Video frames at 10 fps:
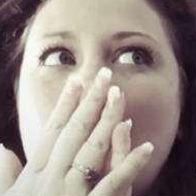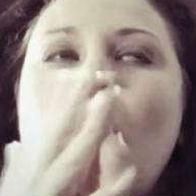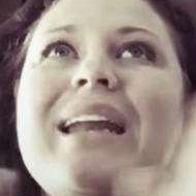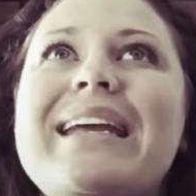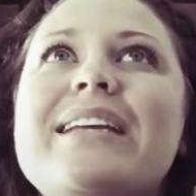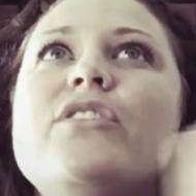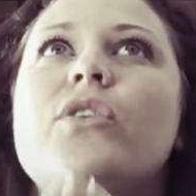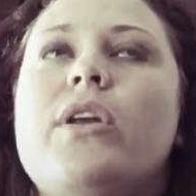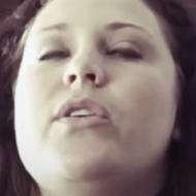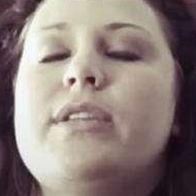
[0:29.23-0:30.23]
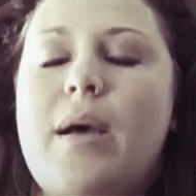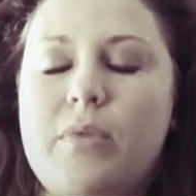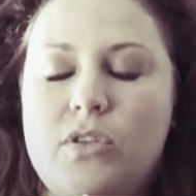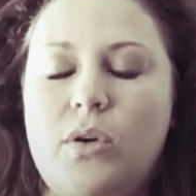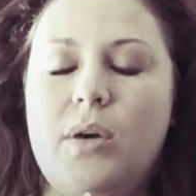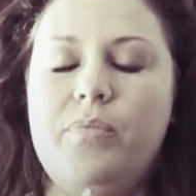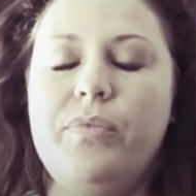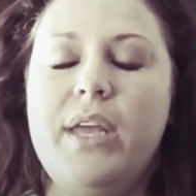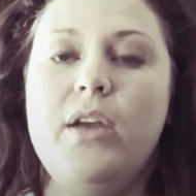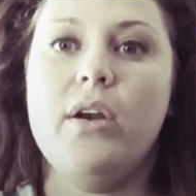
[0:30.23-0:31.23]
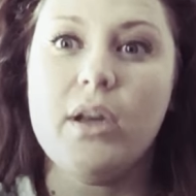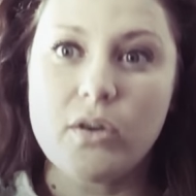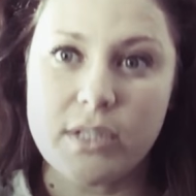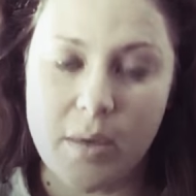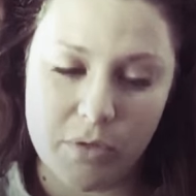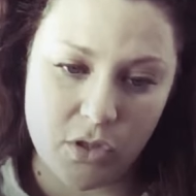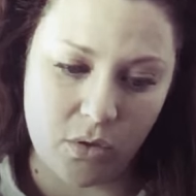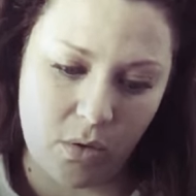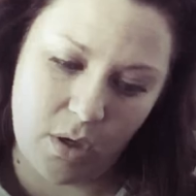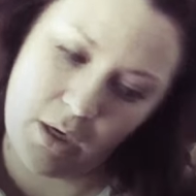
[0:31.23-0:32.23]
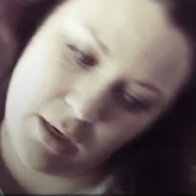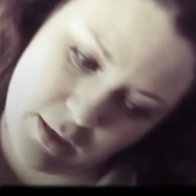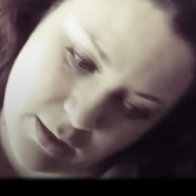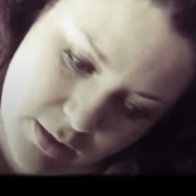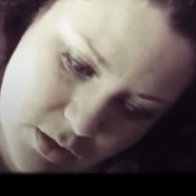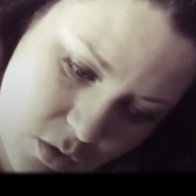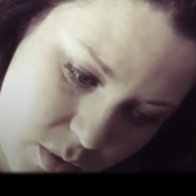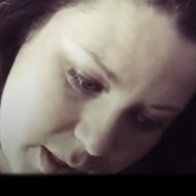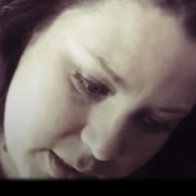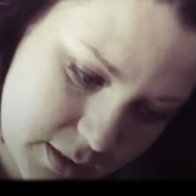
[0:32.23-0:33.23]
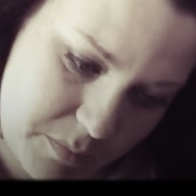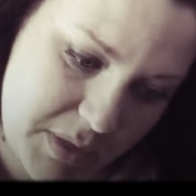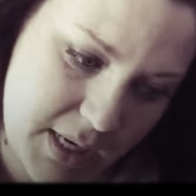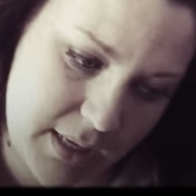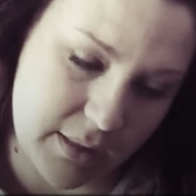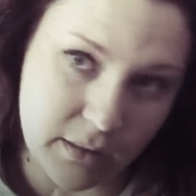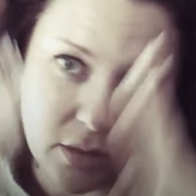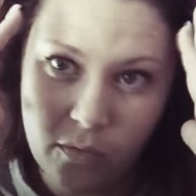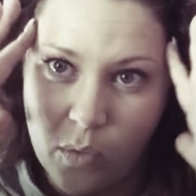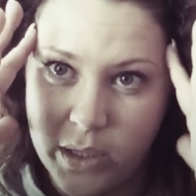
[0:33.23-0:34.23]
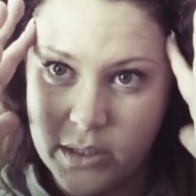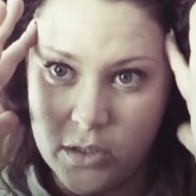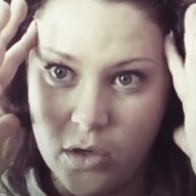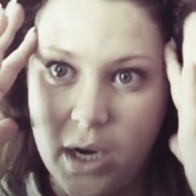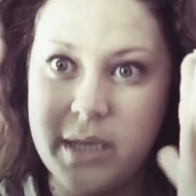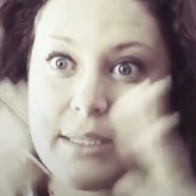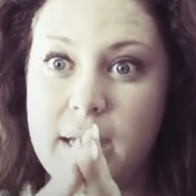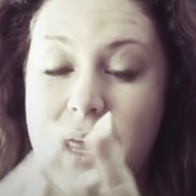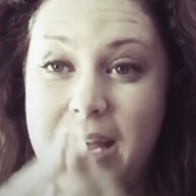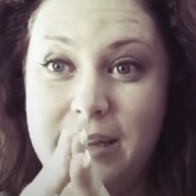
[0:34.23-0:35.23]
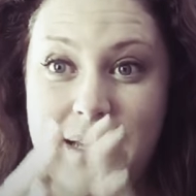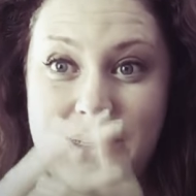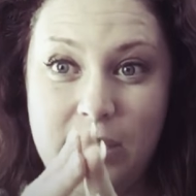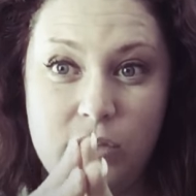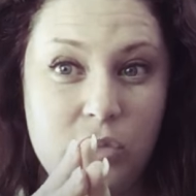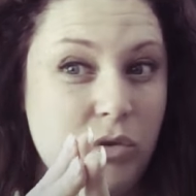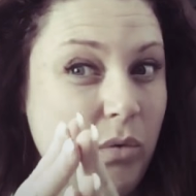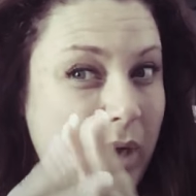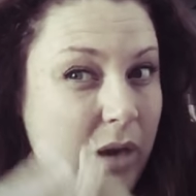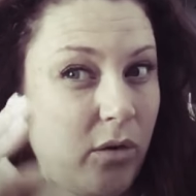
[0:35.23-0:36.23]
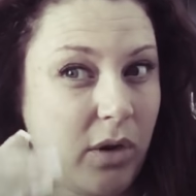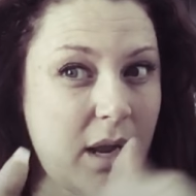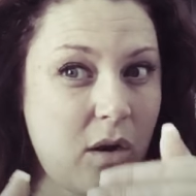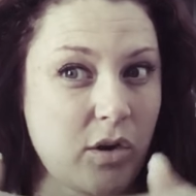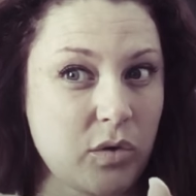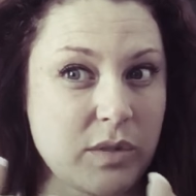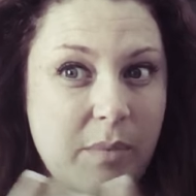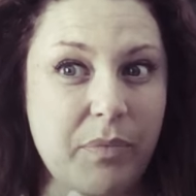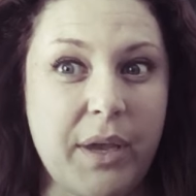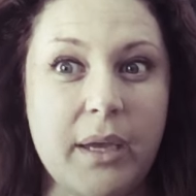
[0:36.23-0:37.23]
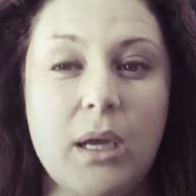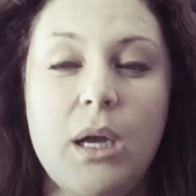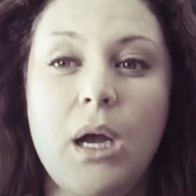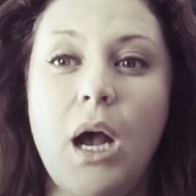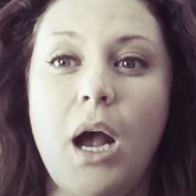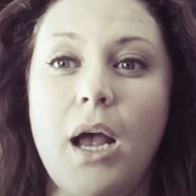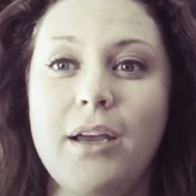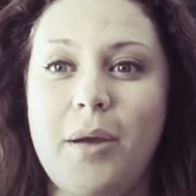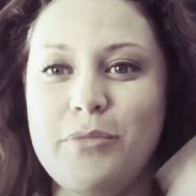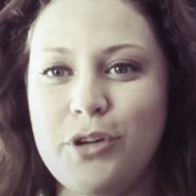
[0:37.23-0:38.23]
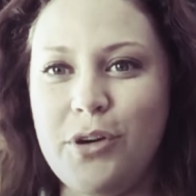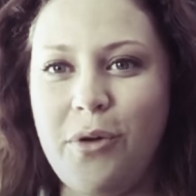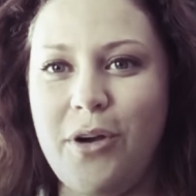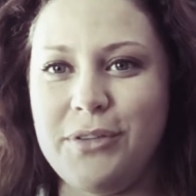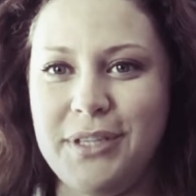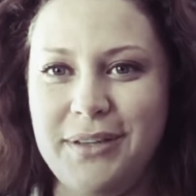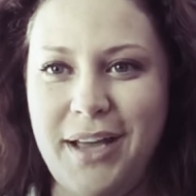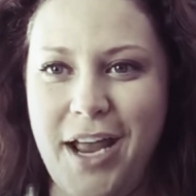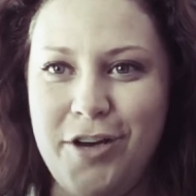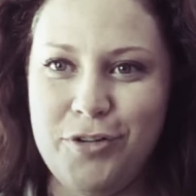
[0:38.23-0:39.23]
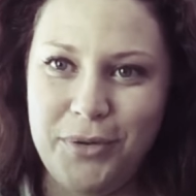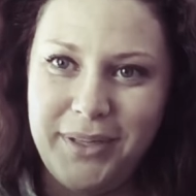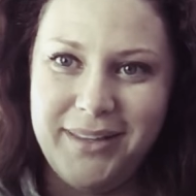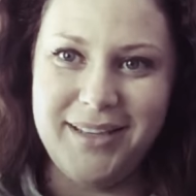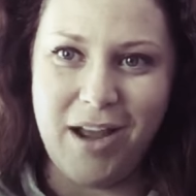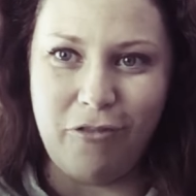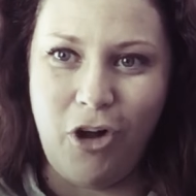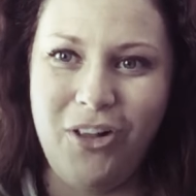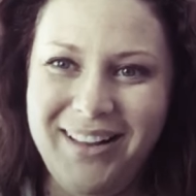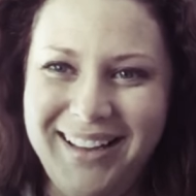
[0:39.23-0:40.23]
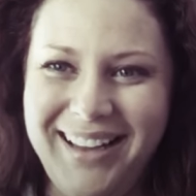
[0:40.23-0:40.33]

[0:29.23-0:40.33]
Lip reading: what is your inner saboteur? Your inner saboteur is going to be the little voice in your head that tells you you can or cannot do something. I'm sure you've all seen the angel and the devil,